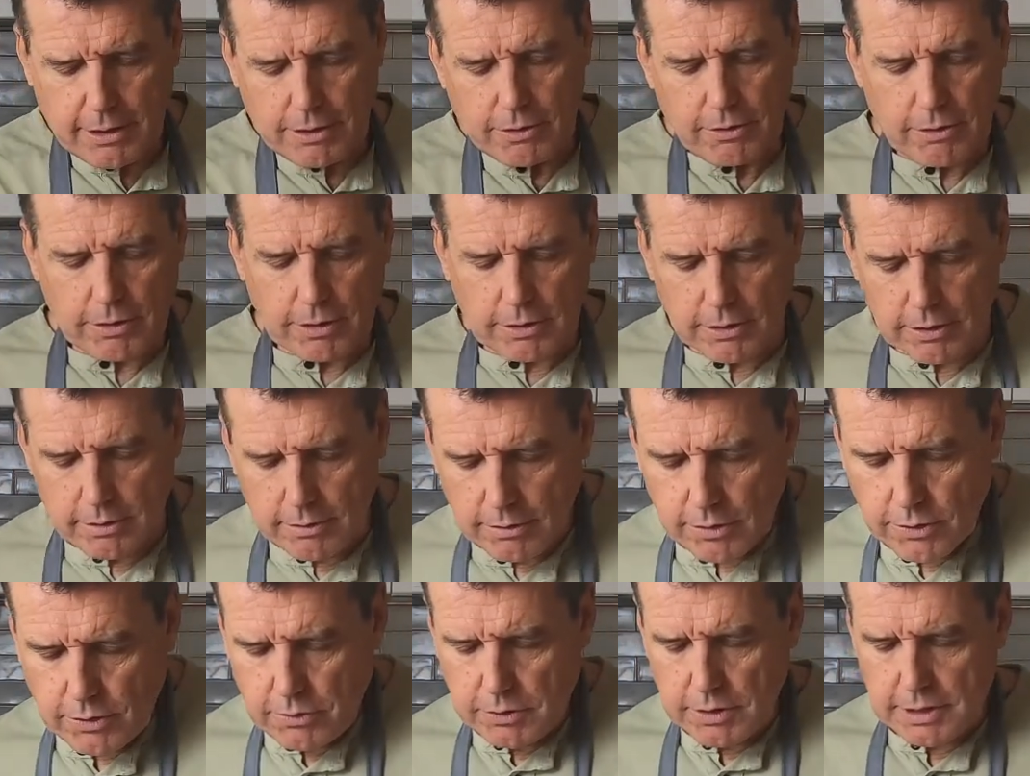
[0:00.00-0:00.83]
you
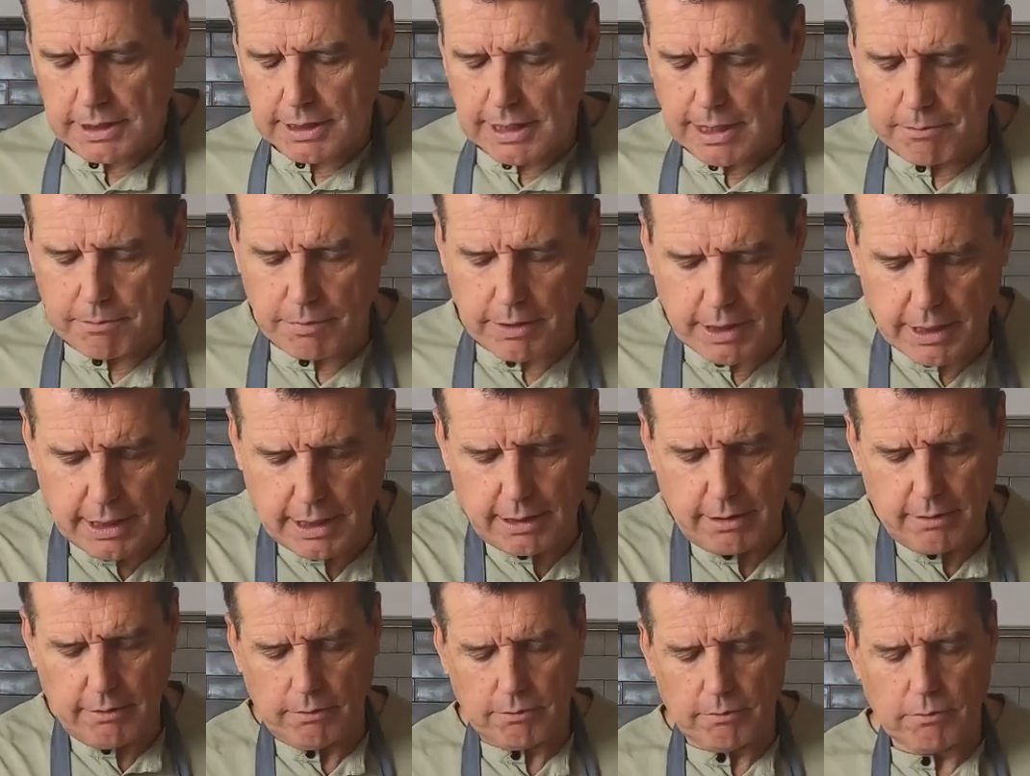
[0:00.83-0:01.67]
can do the same
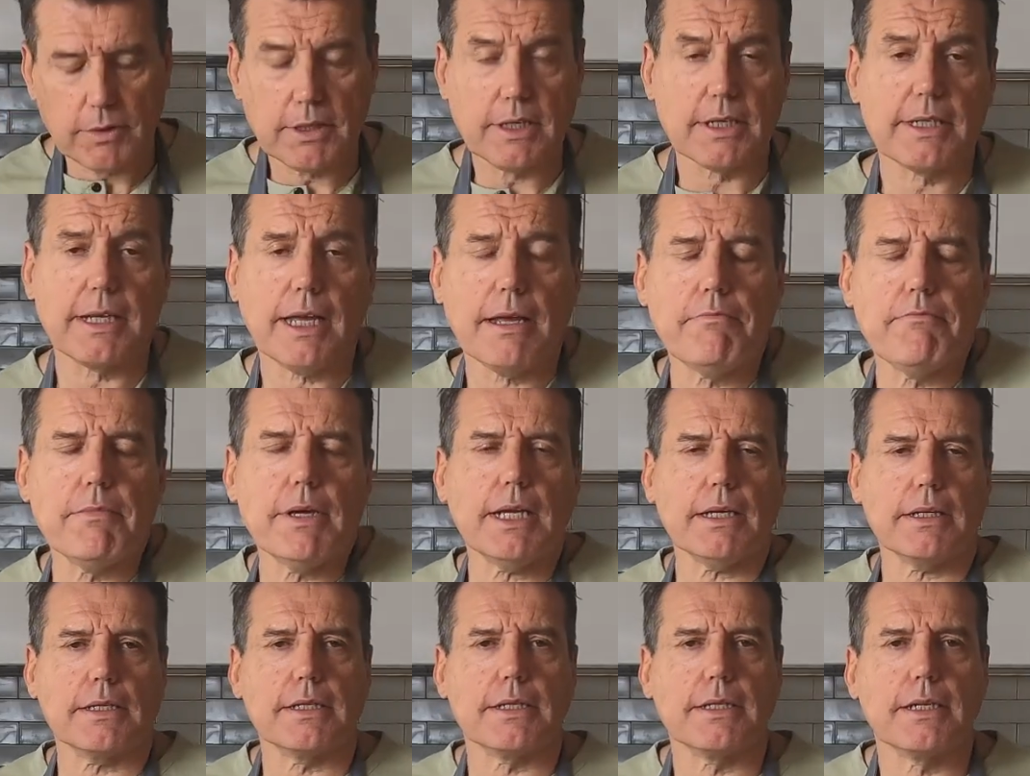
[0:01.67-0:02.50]
thing with the same
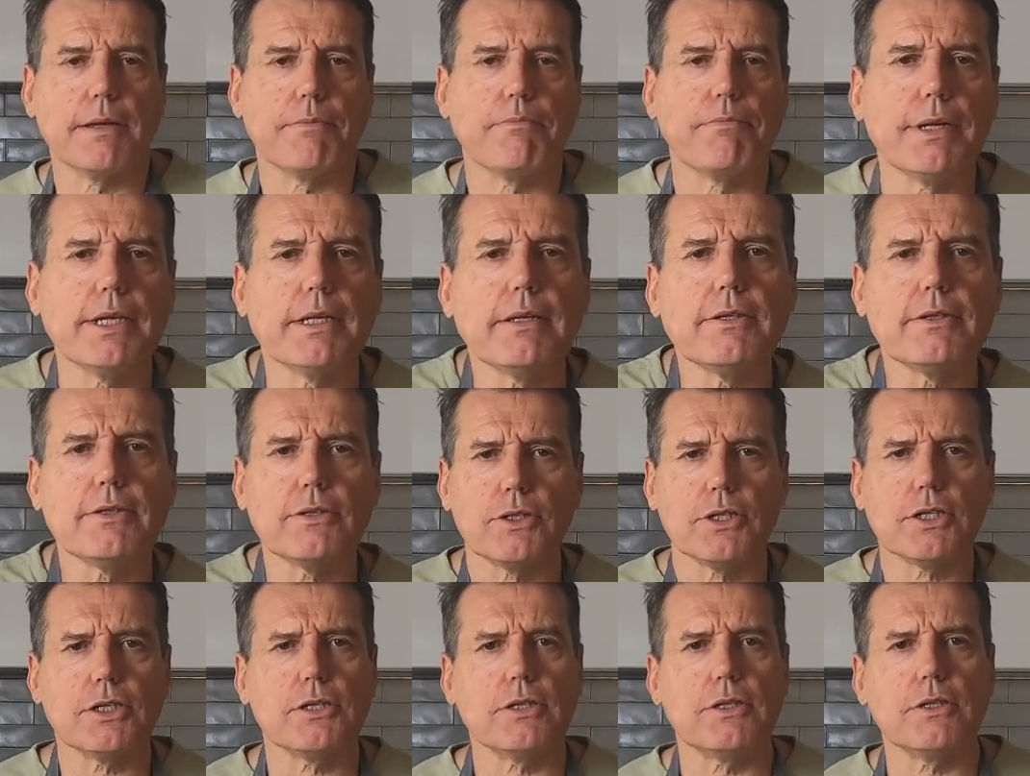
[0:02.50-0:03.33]
mix, but
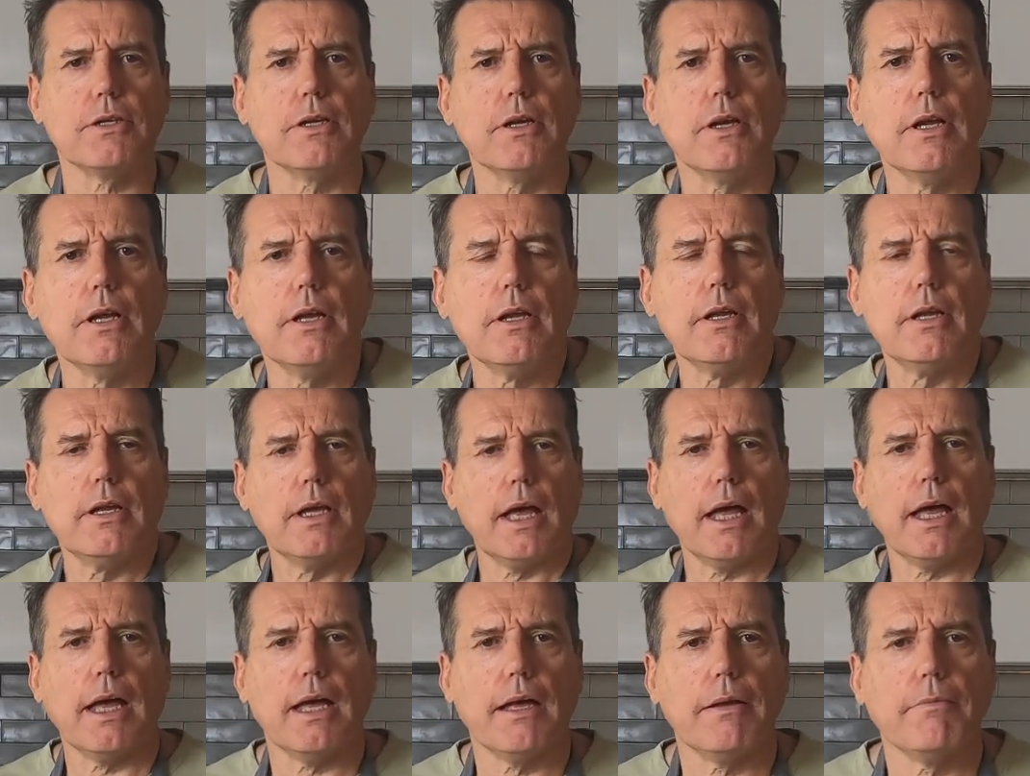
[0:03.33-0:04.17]
just
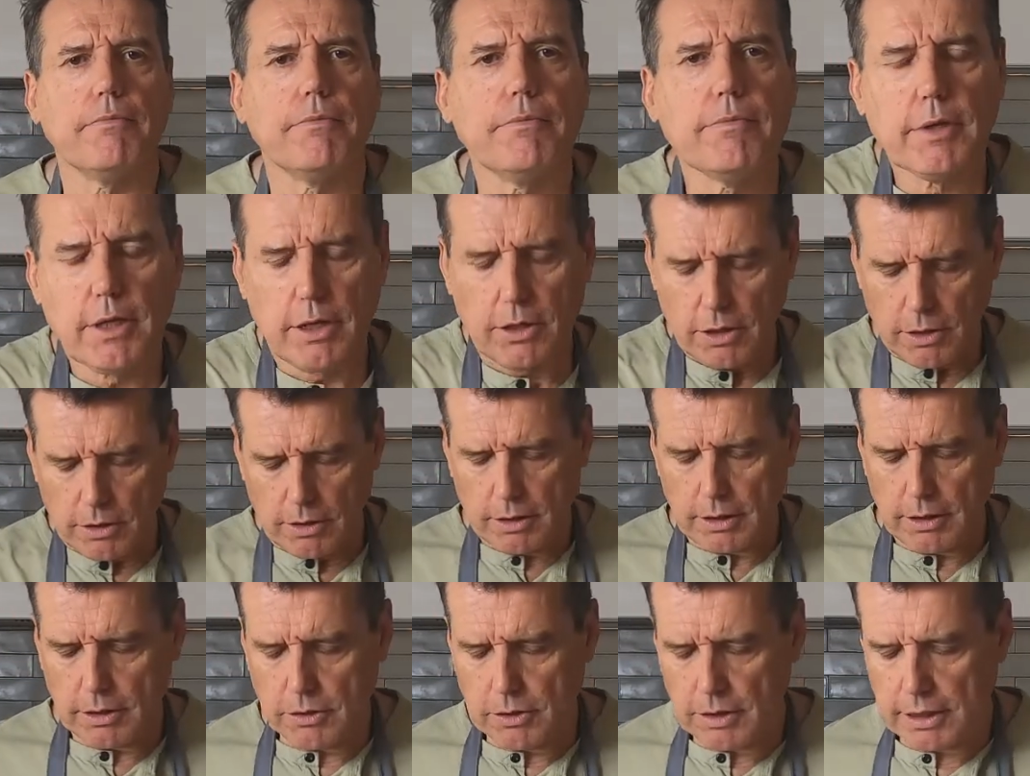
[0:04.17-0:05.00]

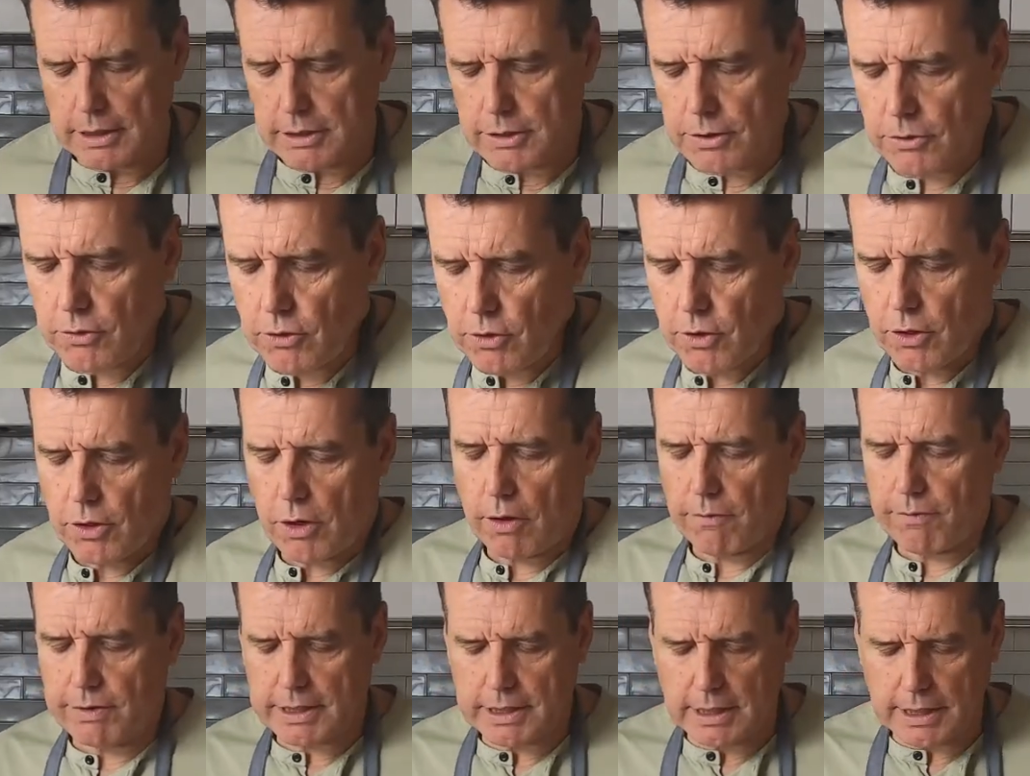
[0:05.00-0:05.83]
you need to learn
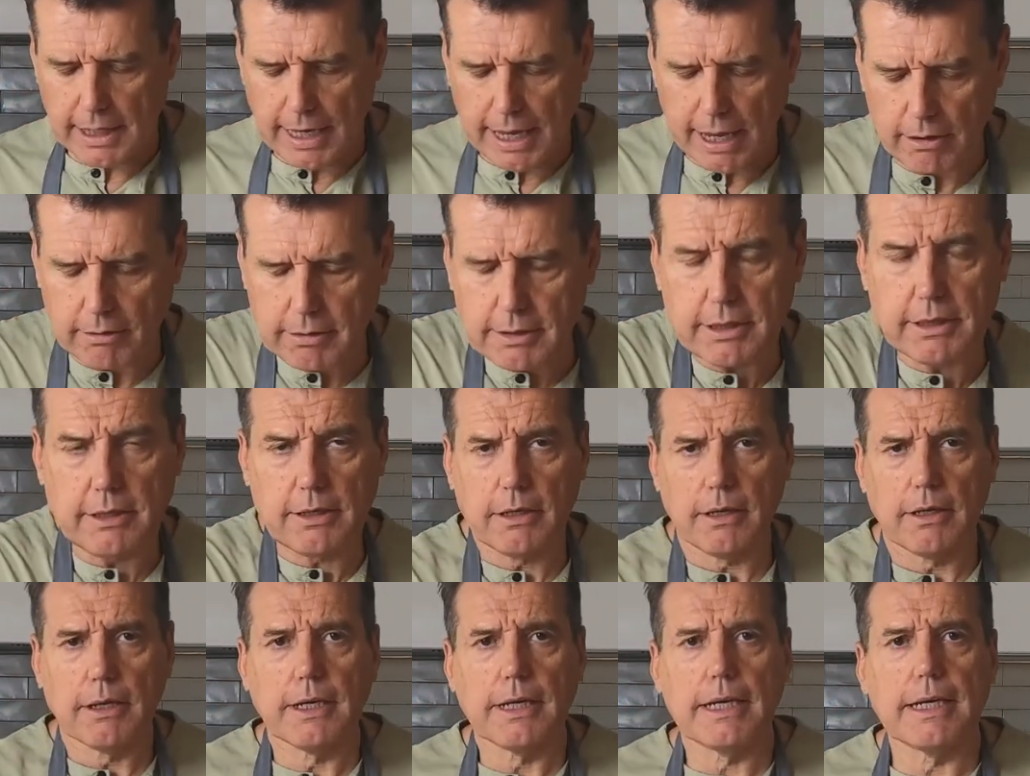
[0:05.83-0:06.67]
obviously how to
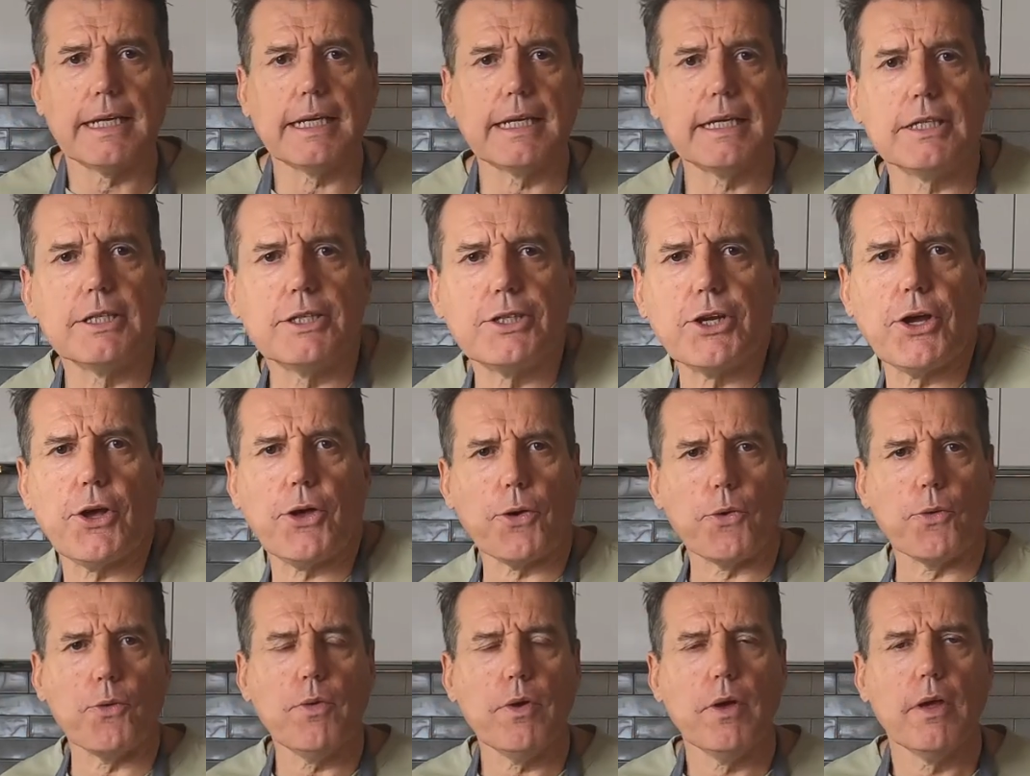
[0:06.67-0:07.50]
knead
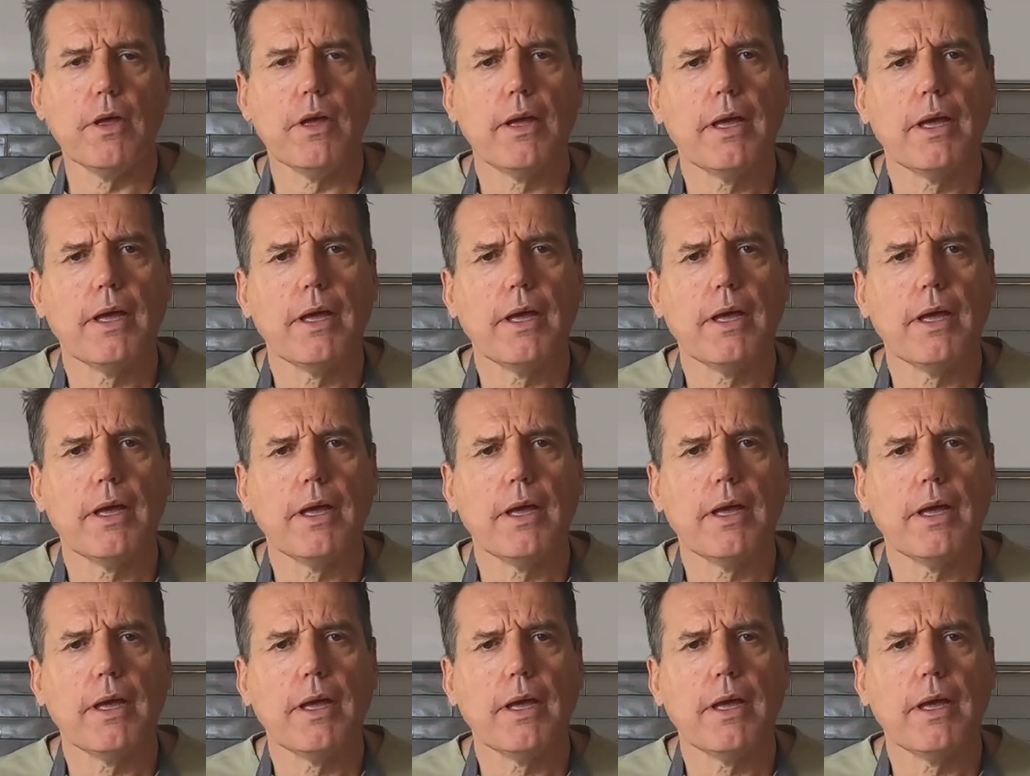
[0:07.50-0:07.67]
dough,